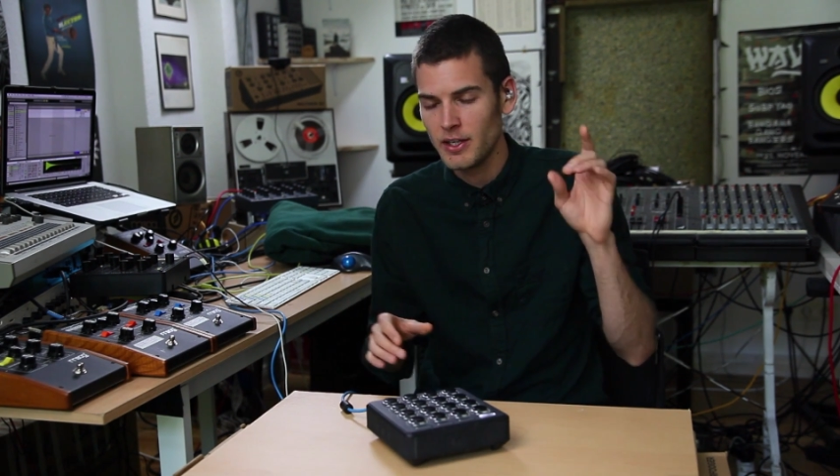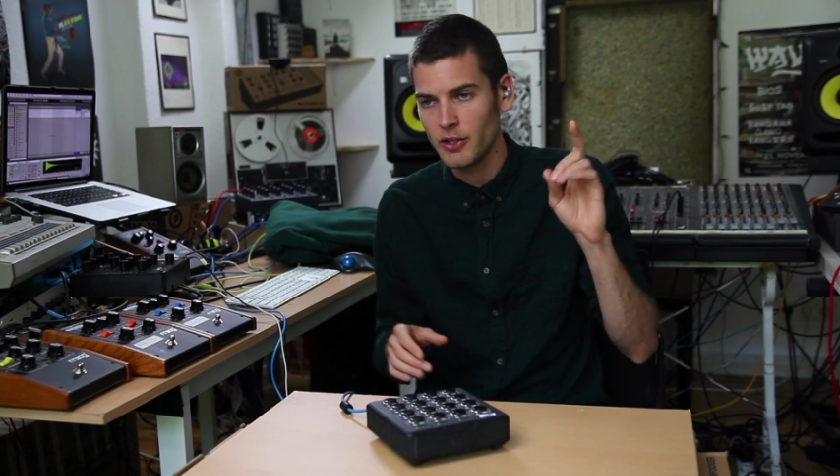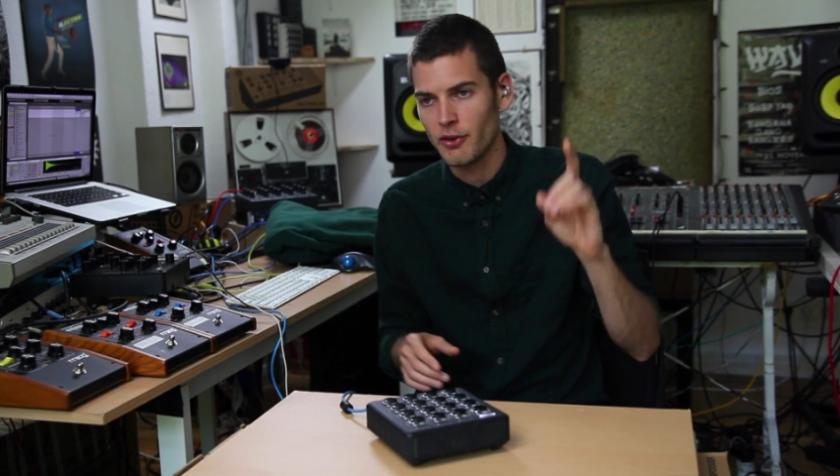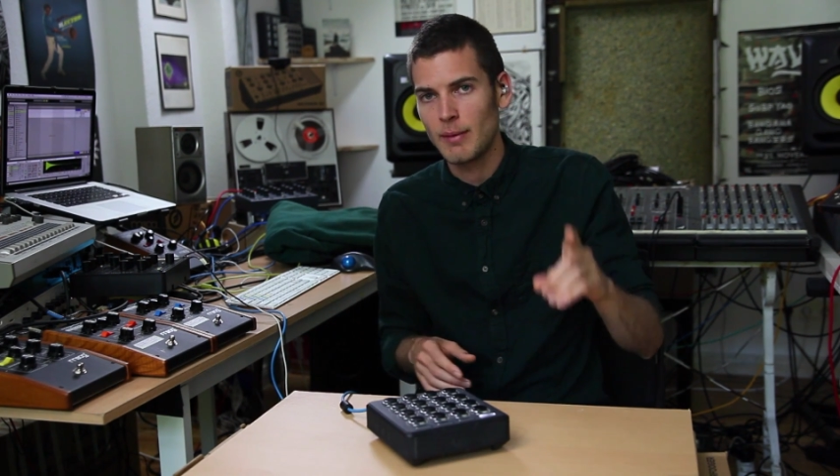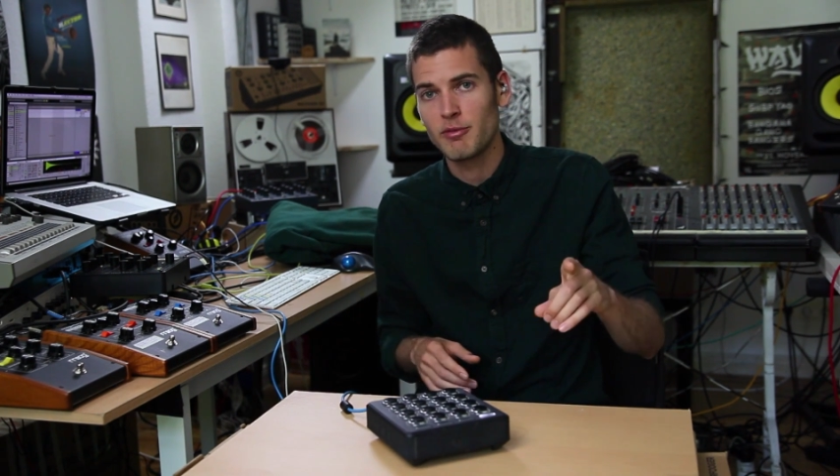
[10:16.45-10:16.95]
You
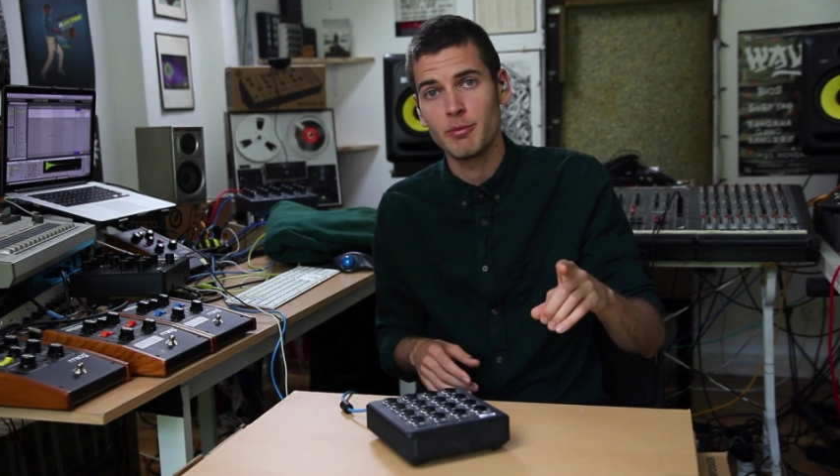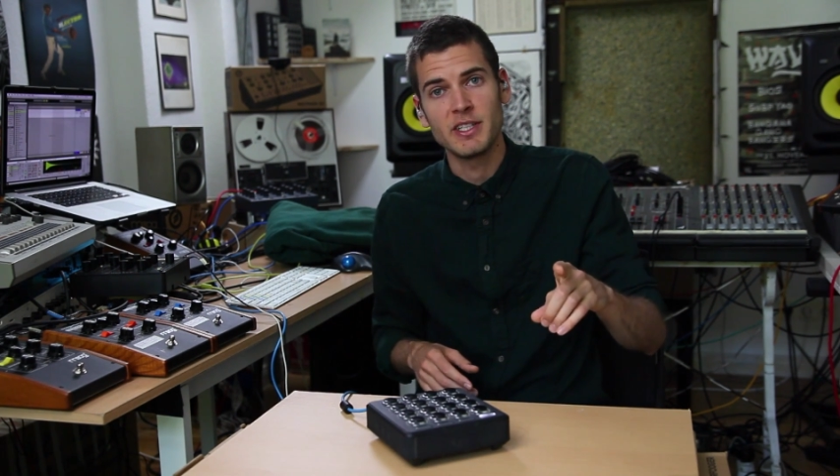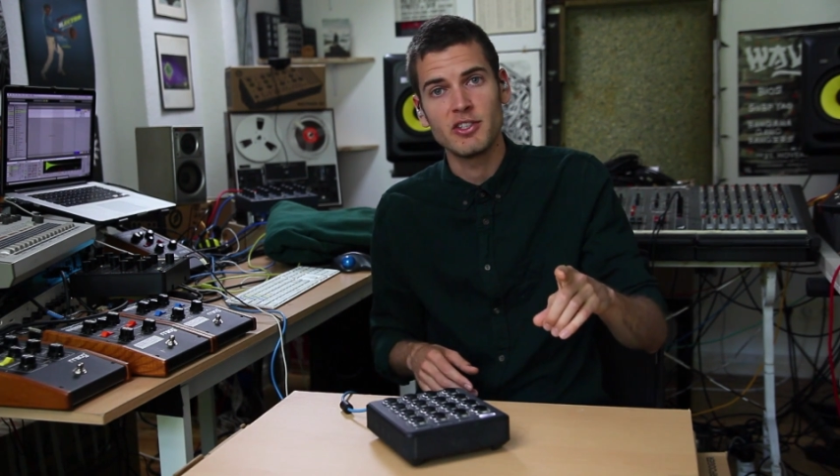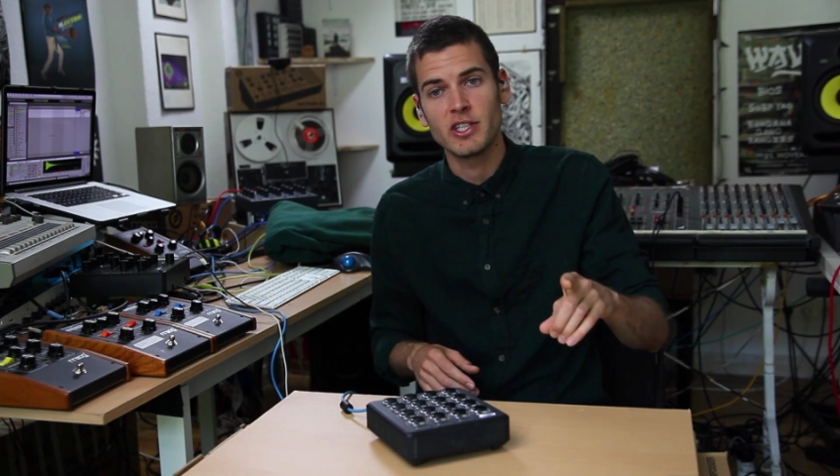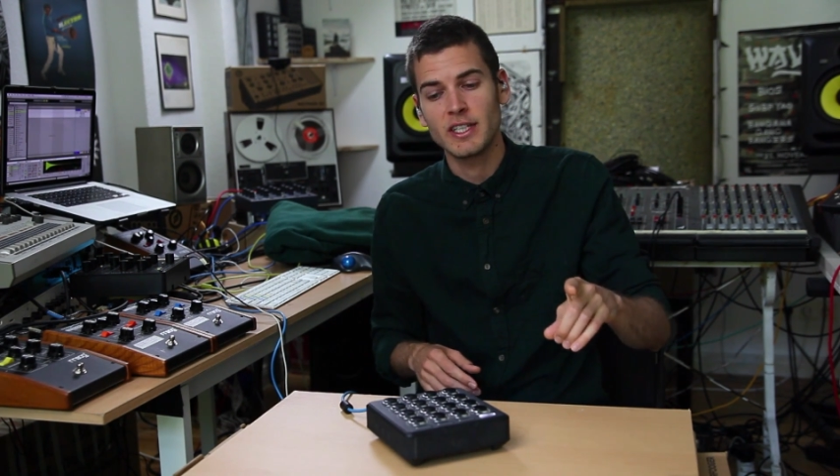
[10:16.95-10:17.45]
can grab it from
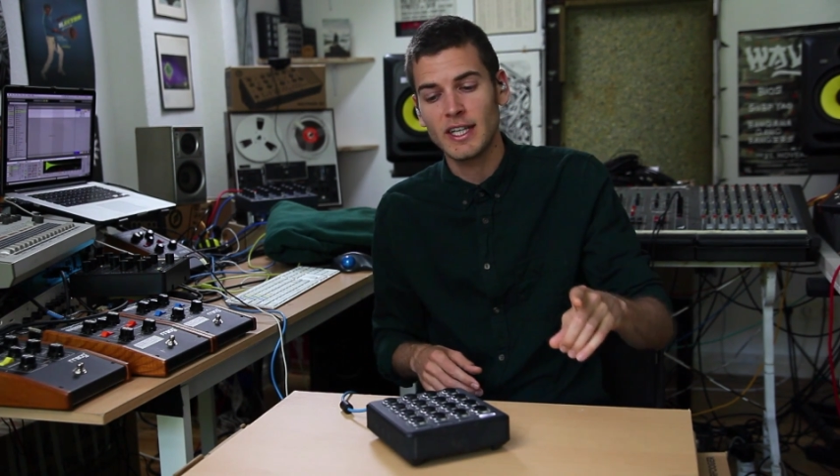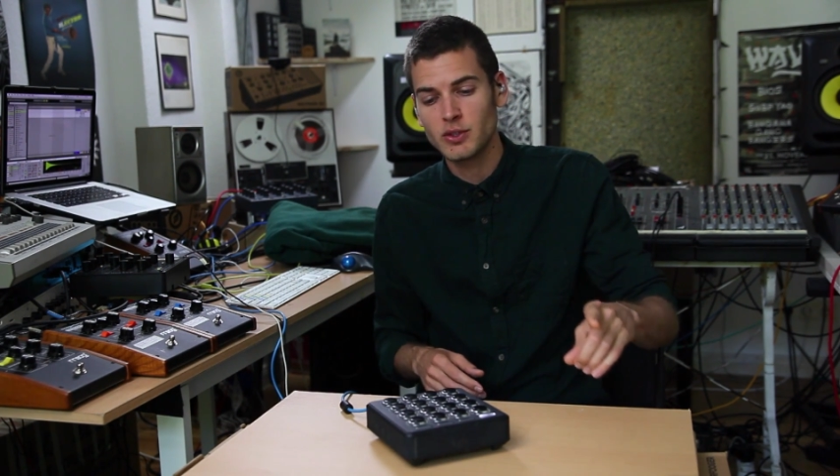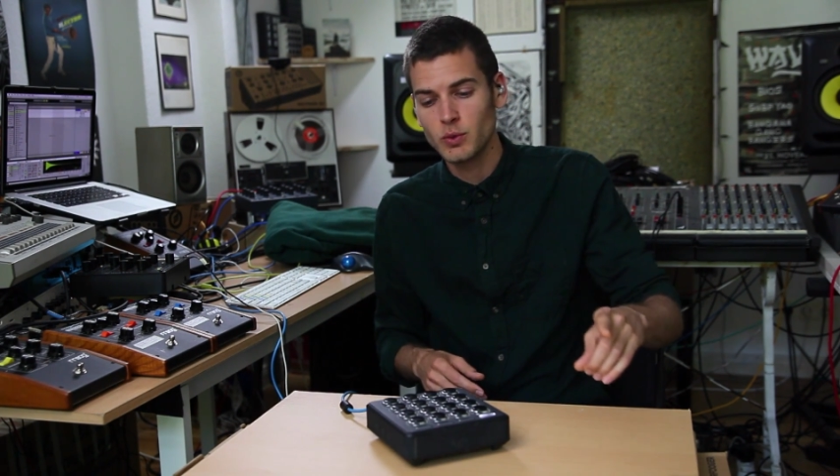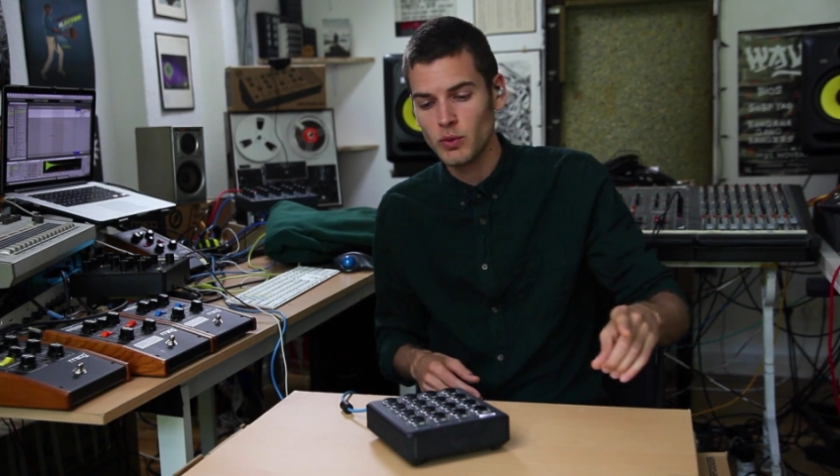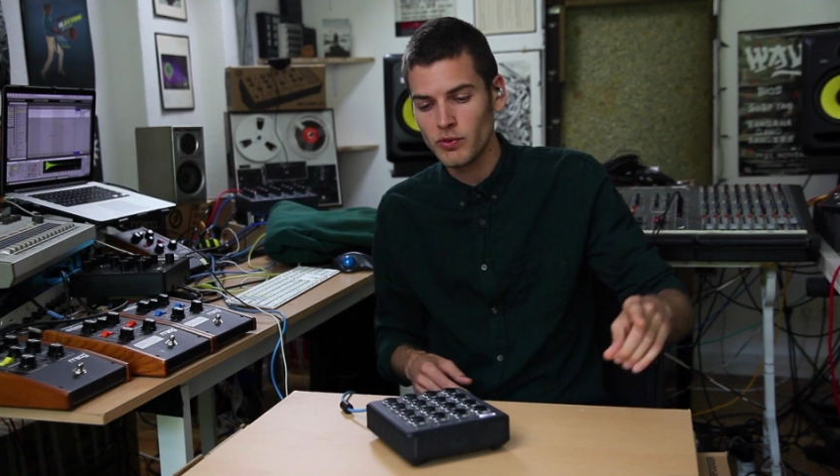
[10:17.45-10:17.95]
DJ Tech
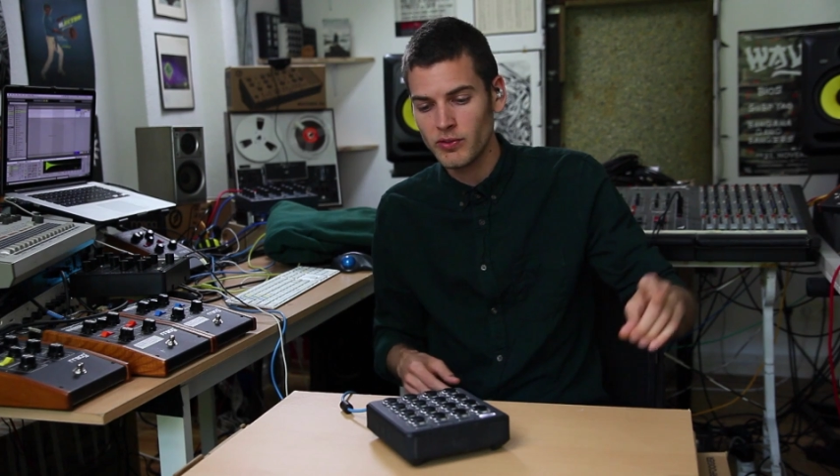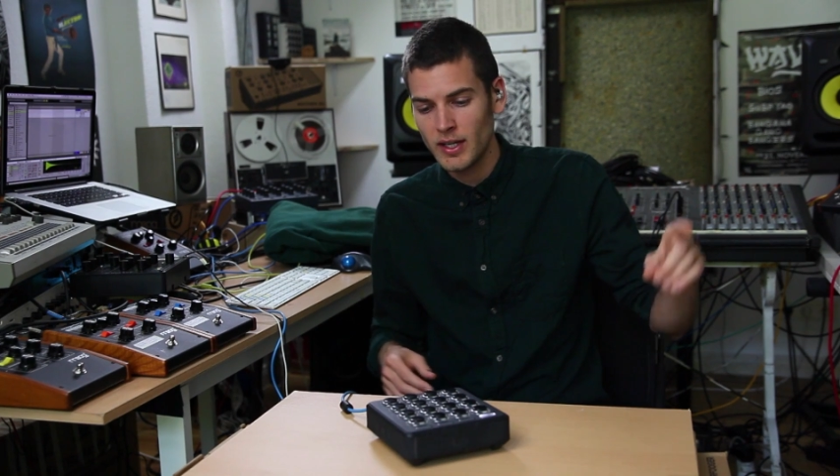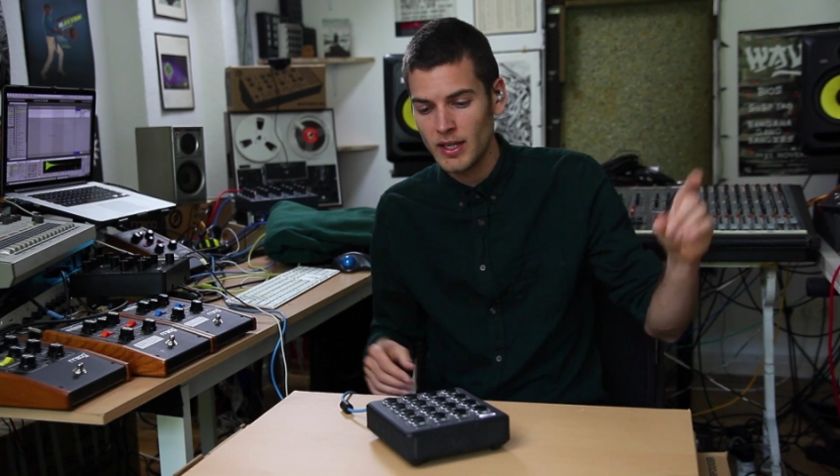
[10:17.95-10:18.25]
Tools.